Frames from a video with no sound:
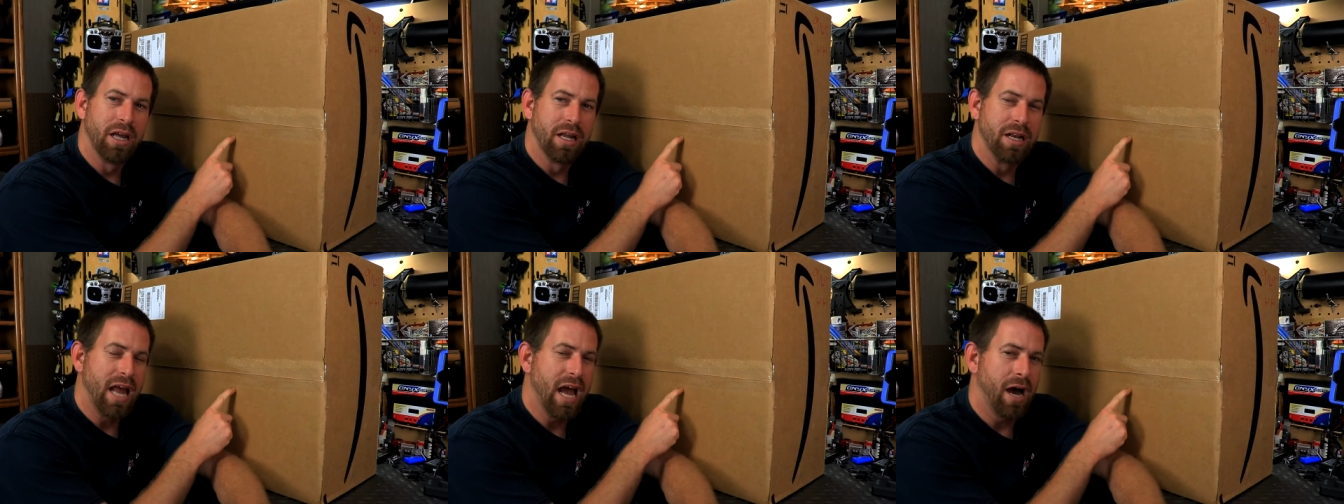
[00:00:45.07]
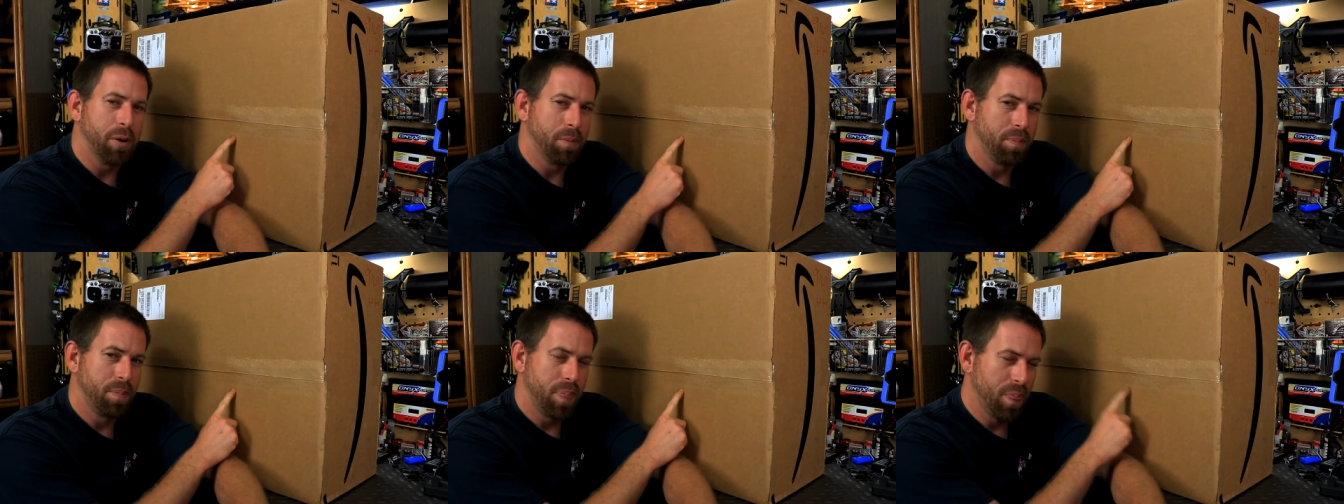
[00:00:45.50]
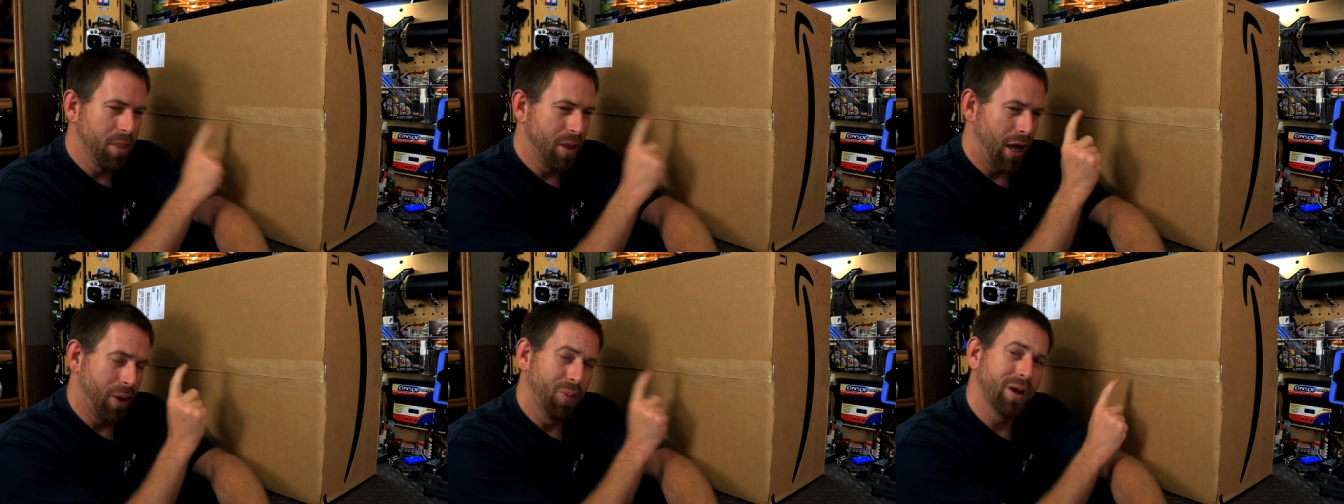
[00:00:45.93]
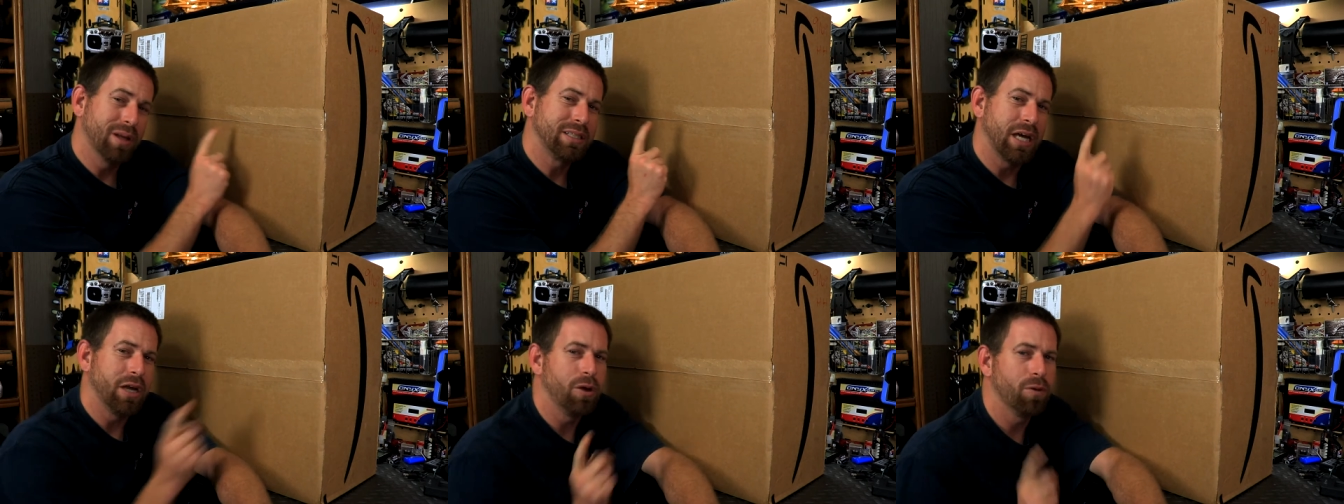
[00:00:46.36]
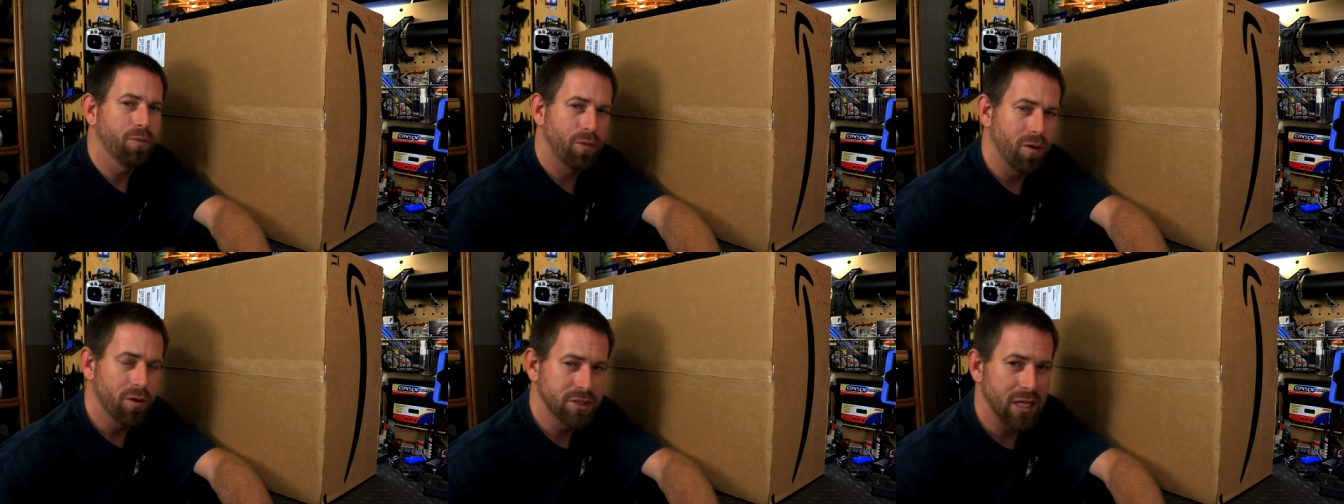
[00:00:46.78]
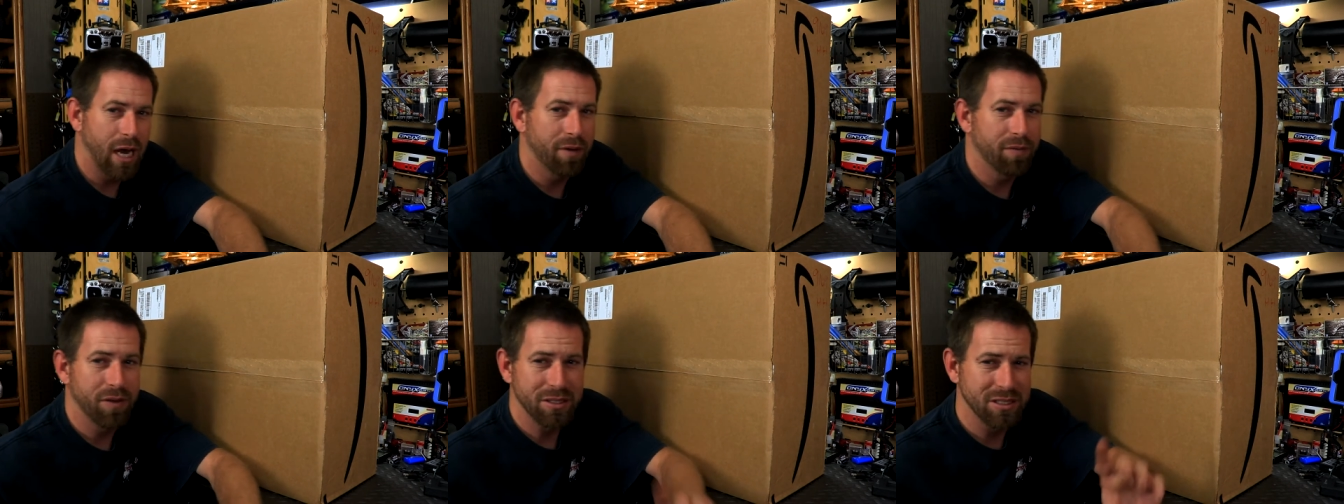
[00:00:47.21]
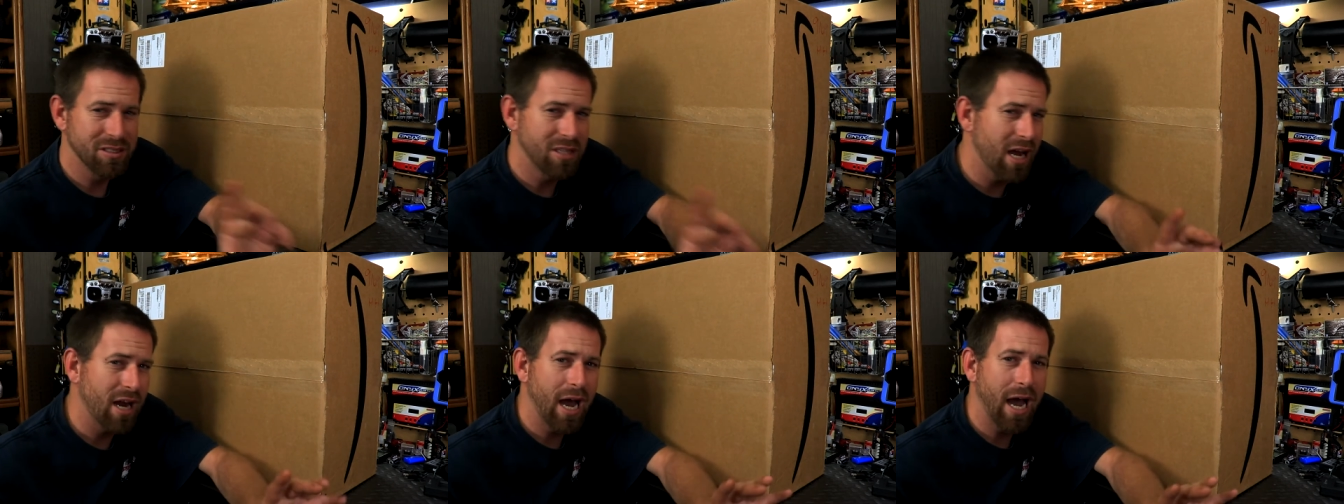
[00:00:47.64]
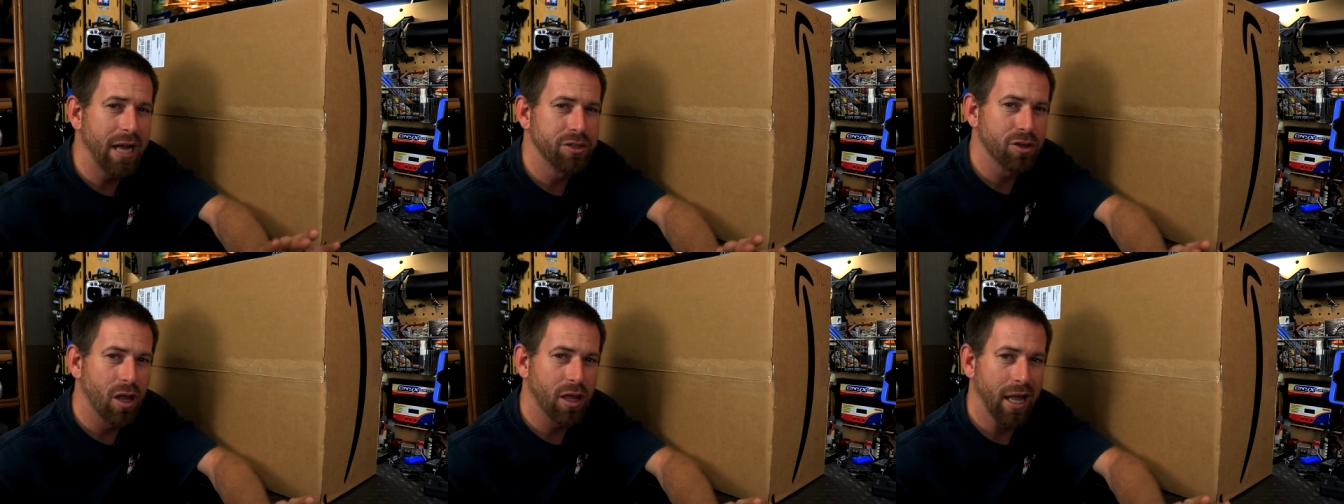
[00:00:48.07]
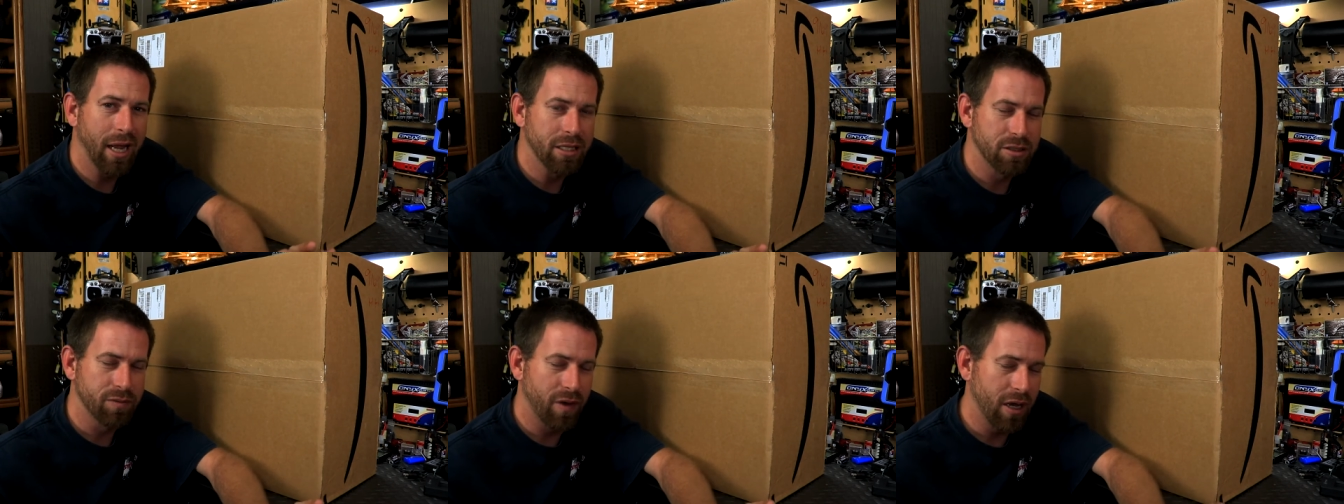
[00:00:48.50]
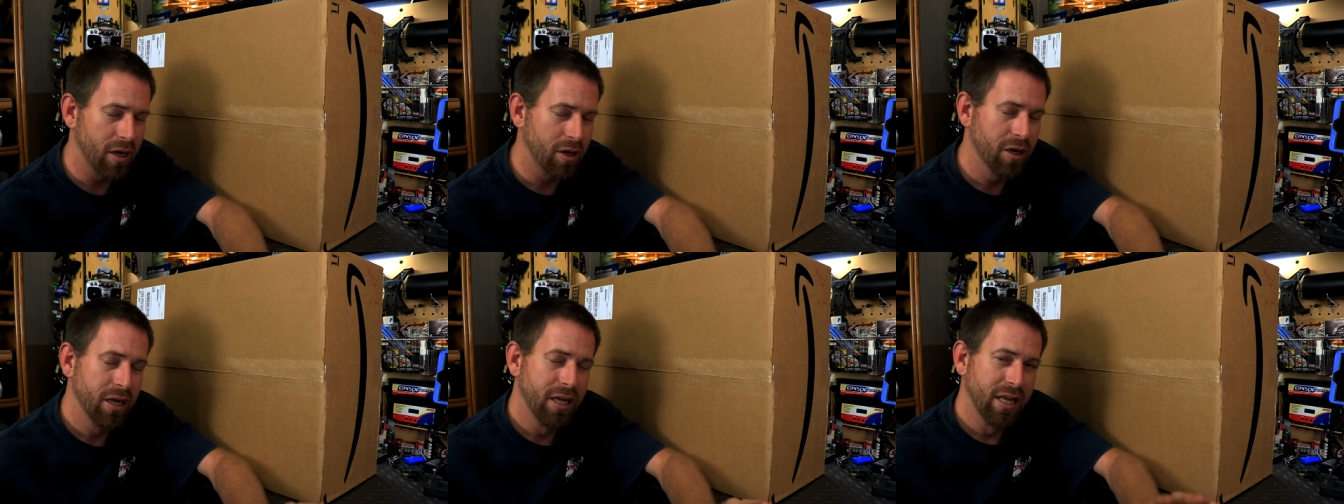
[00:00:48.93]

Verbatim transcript: Now, I will tell you first off, this is not a hydraulic excavator.